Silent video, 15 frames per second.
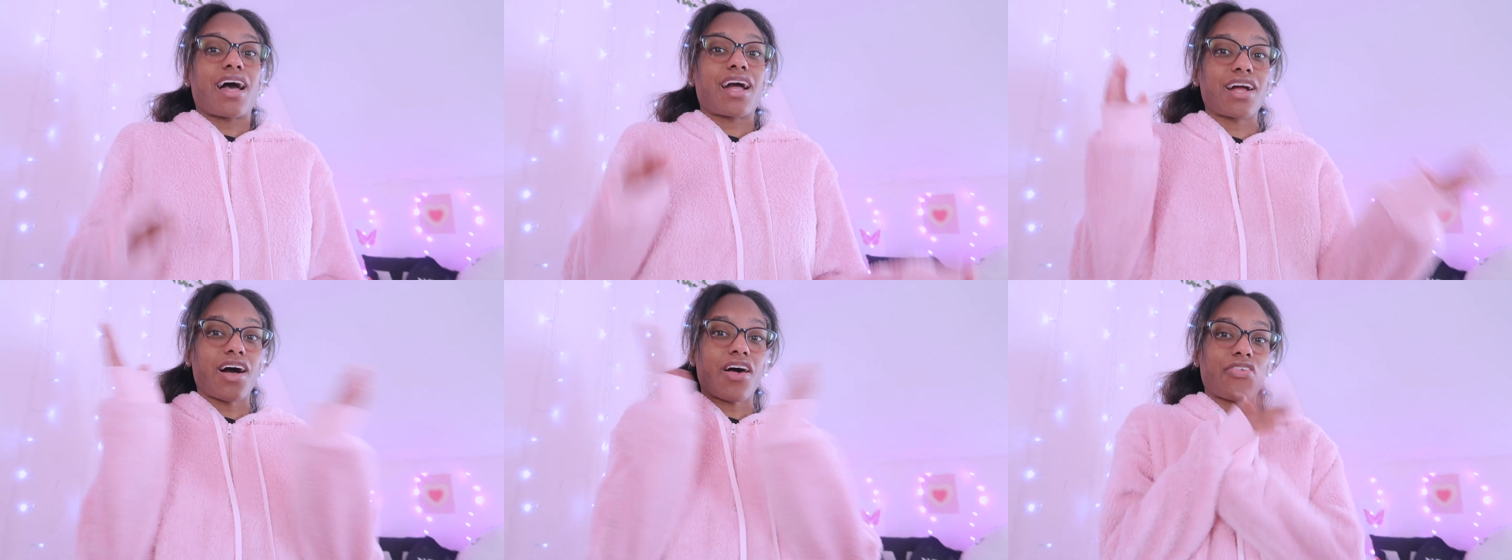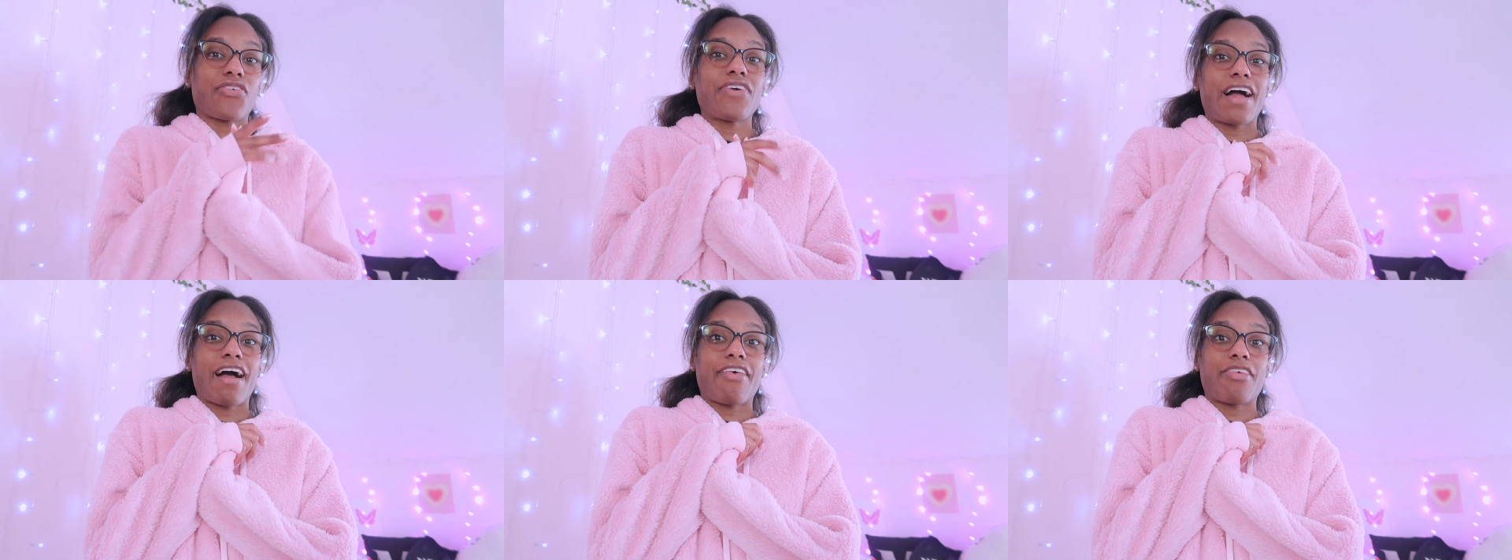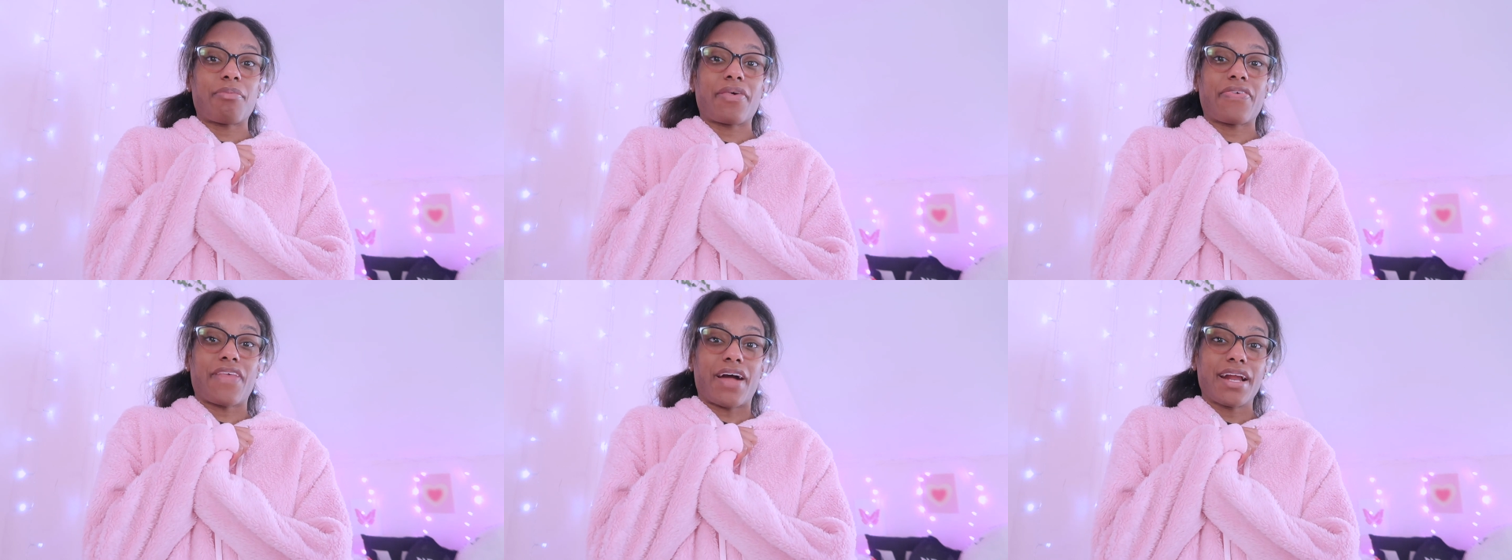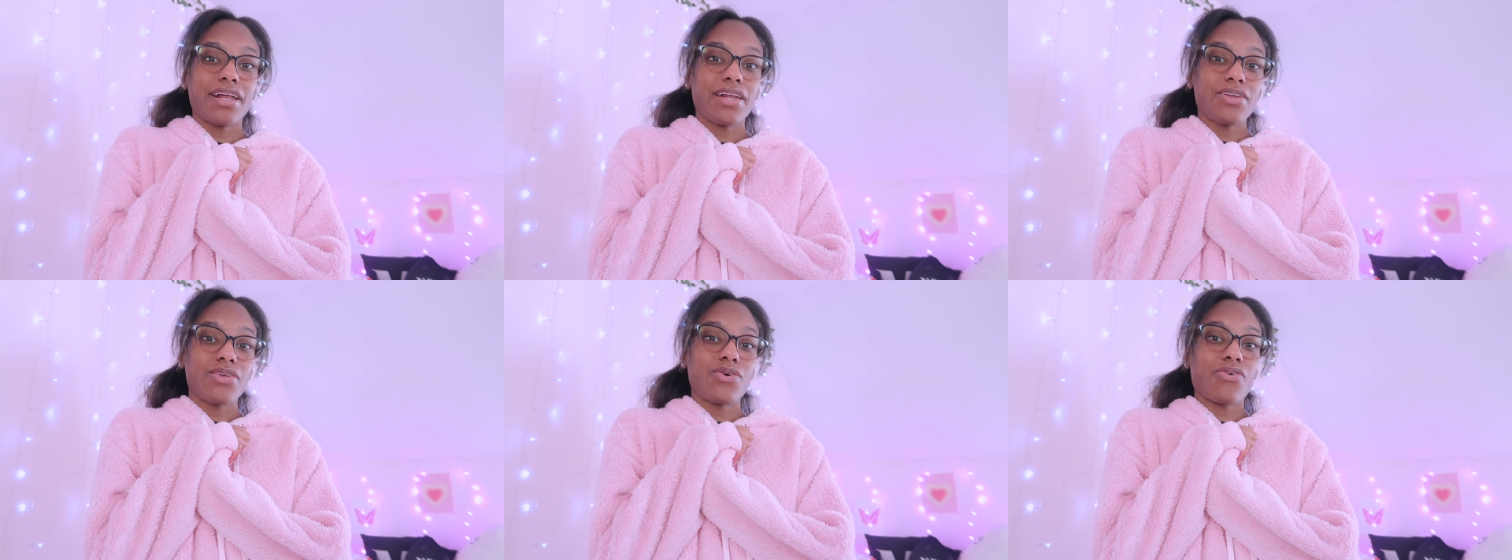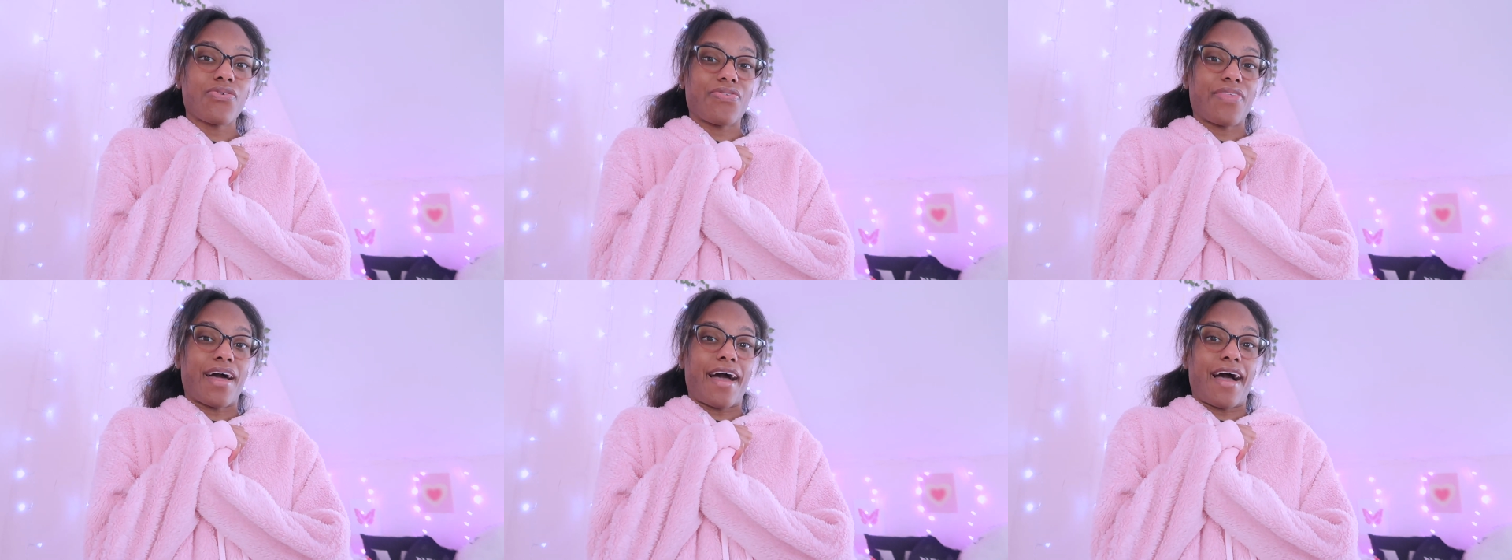We also have some exciting news
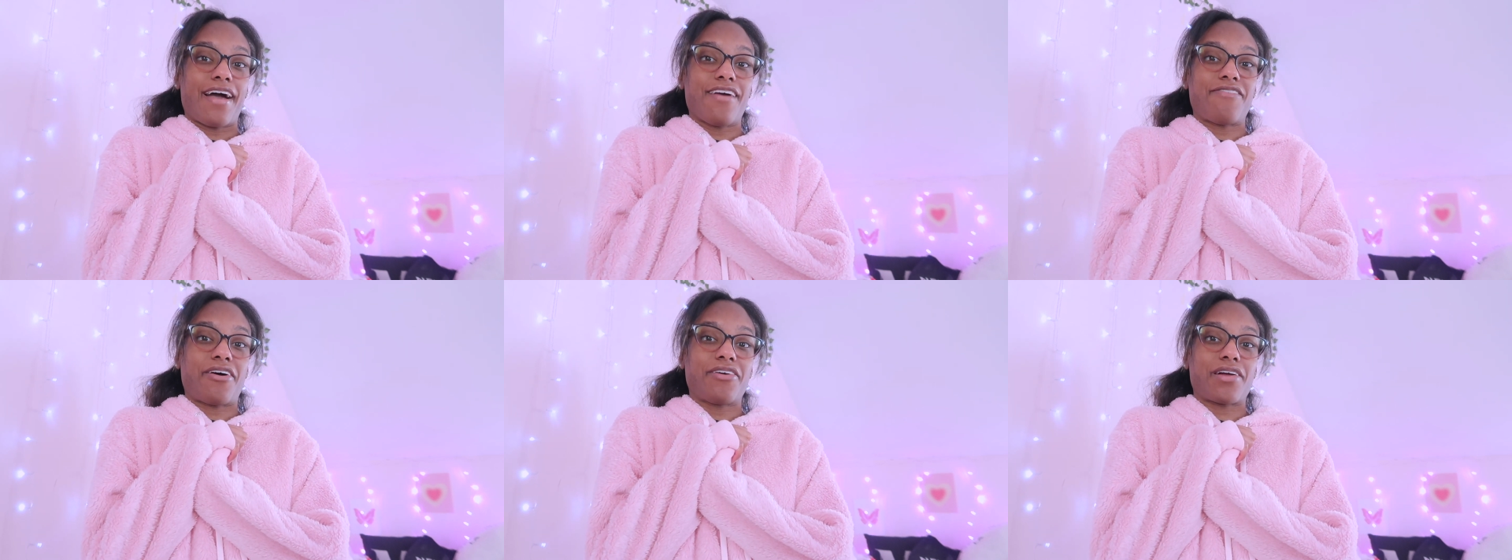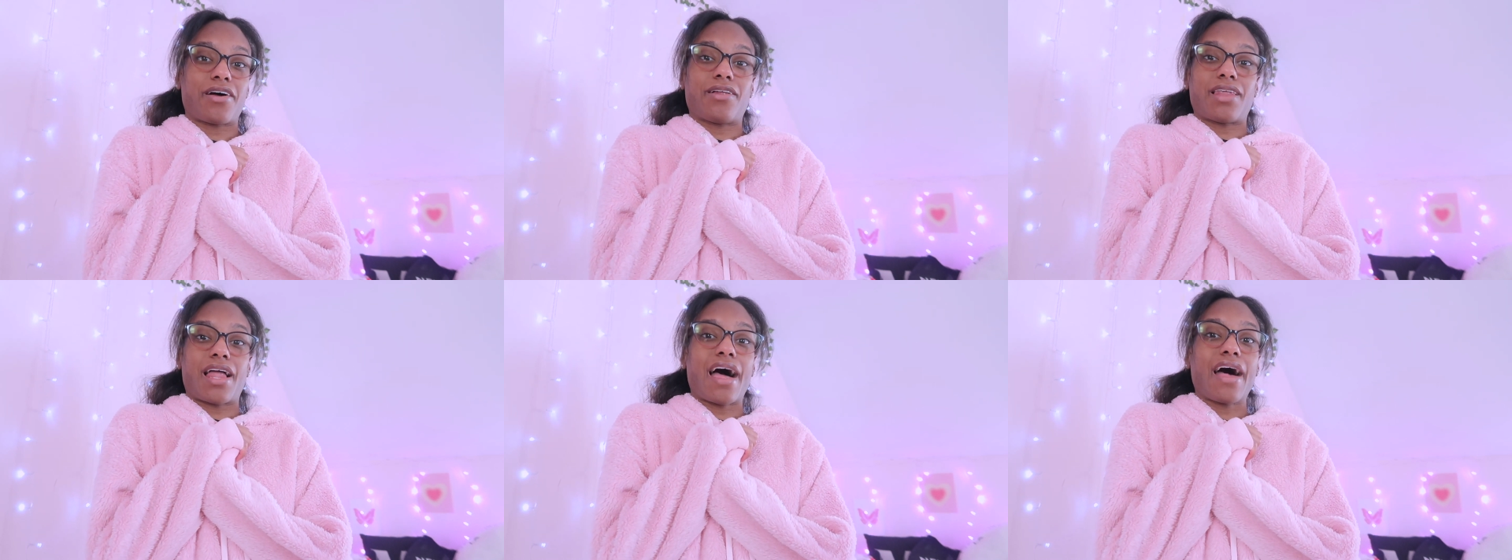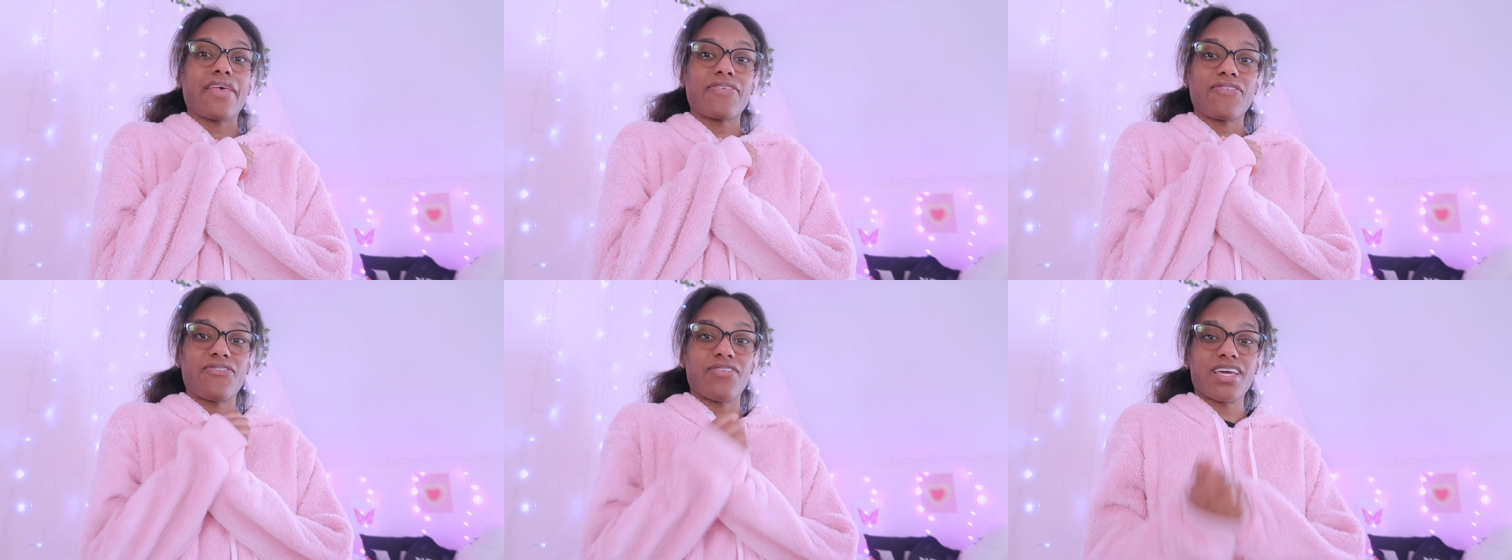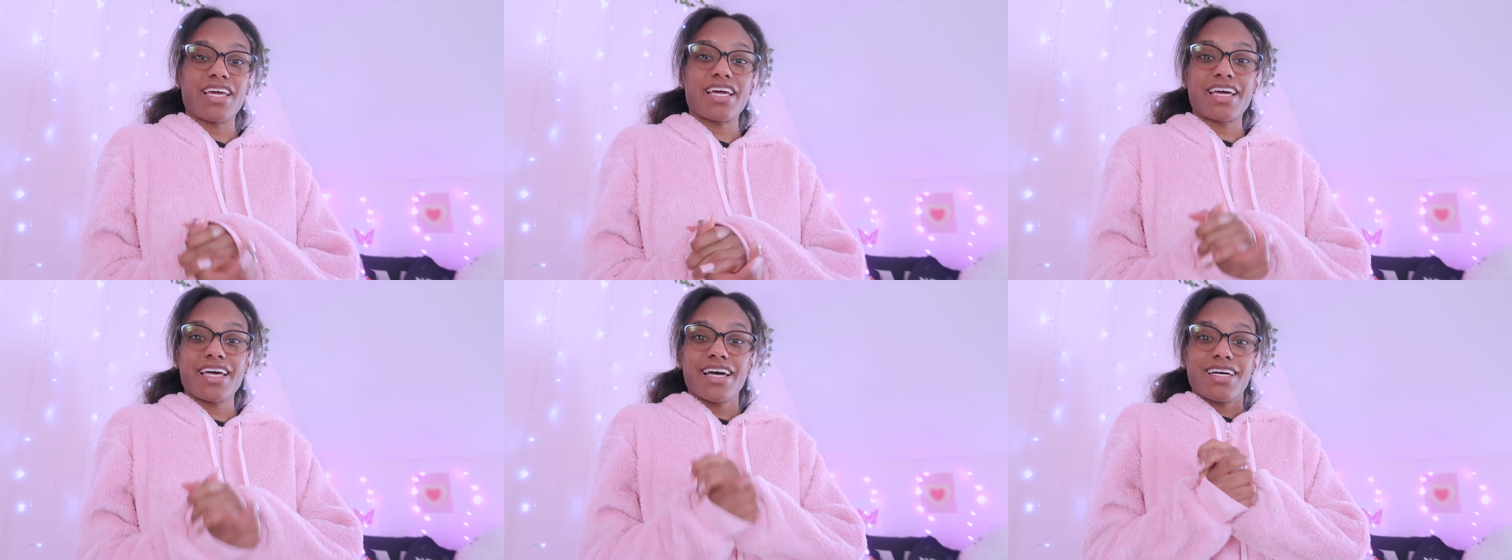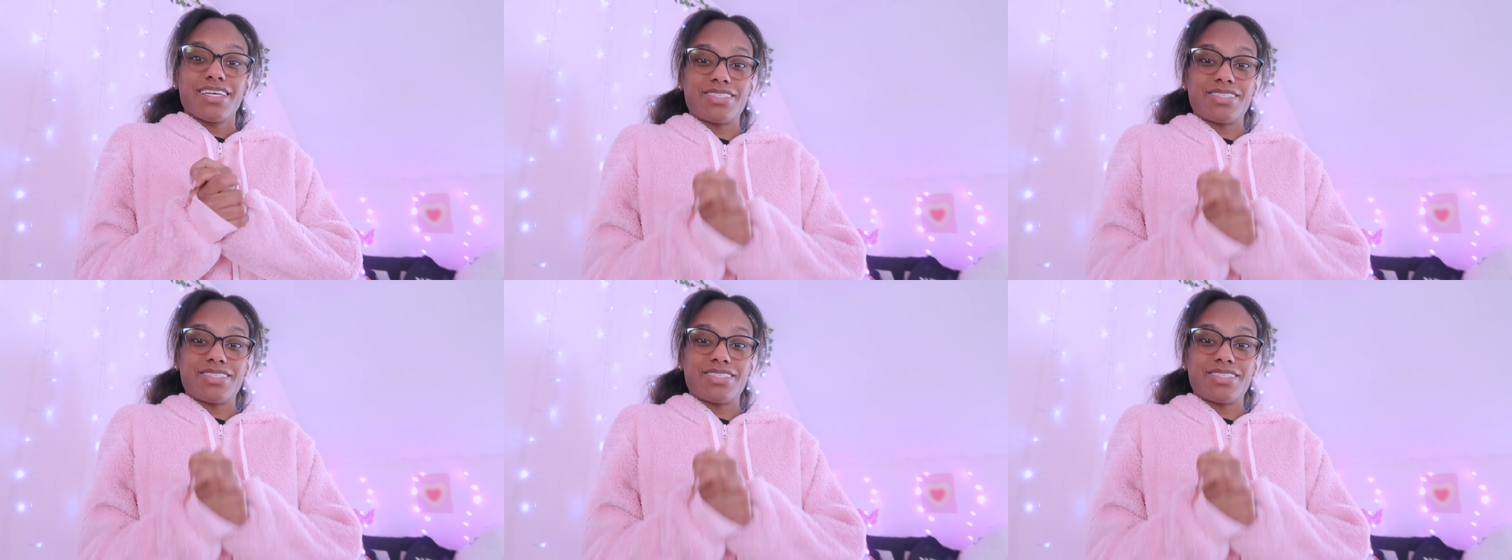that I found out last week,